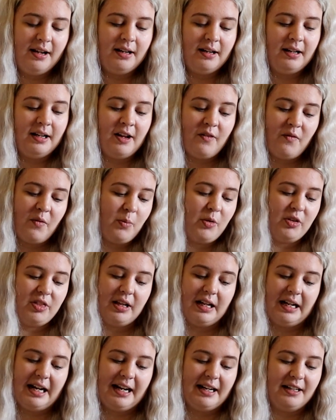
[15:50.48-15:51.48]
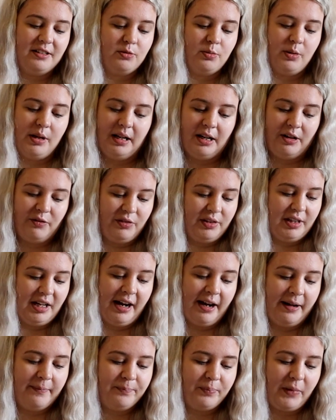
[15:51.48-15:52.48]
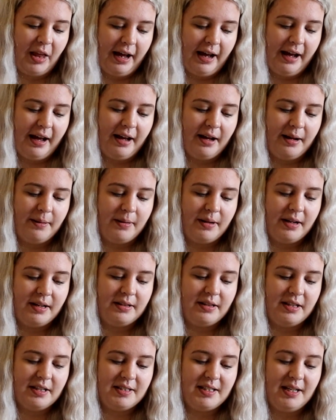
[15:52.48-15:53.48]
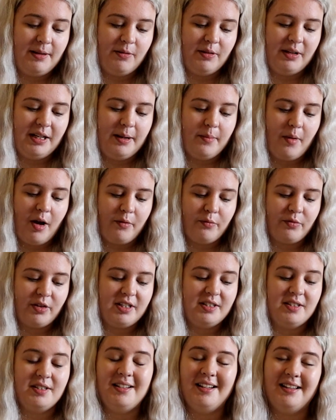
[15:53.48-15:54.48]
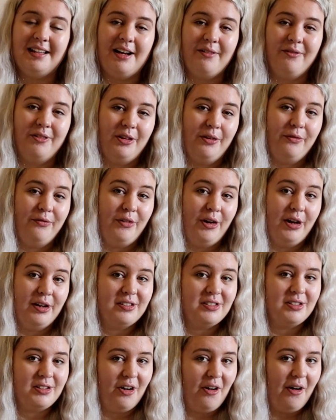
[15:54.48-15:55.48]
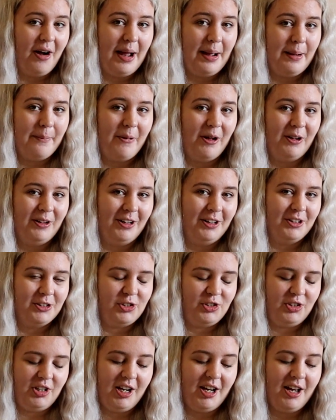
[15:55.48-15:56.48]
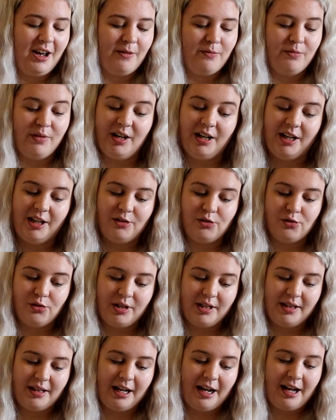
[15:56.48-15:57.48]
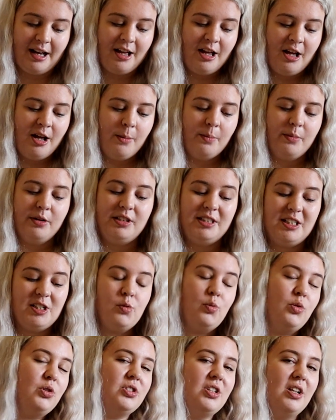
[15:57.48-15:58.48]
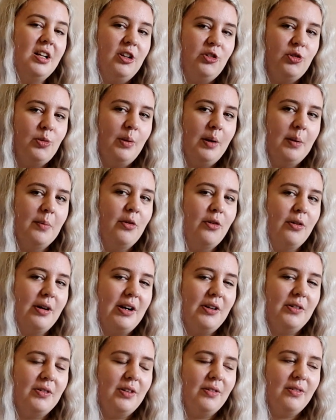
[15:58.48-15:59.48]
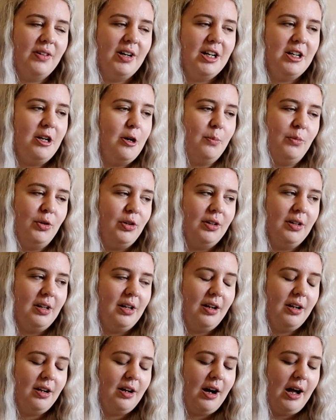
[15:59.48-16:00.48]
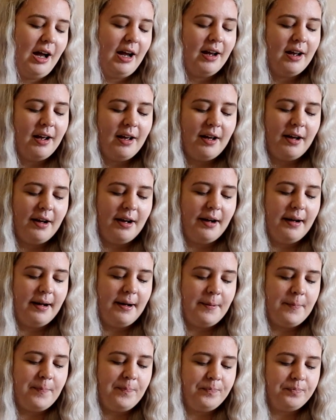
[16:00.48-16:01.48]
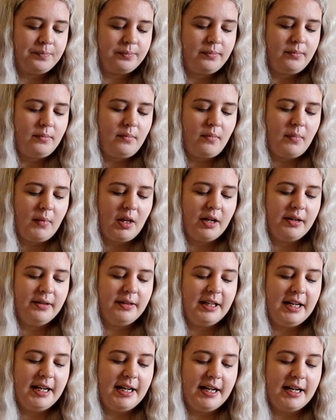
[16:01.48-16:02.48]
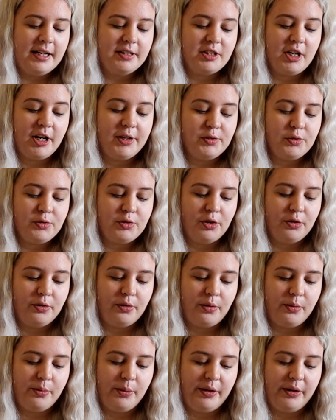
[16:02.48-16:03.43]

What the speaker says: Living with the Land, we love that. The Sea with Nemo and Friends did that for the first time last year and really enjoyed that, but did want a little bit more out of the ride, I'm not gonna lie. The Turtle Talk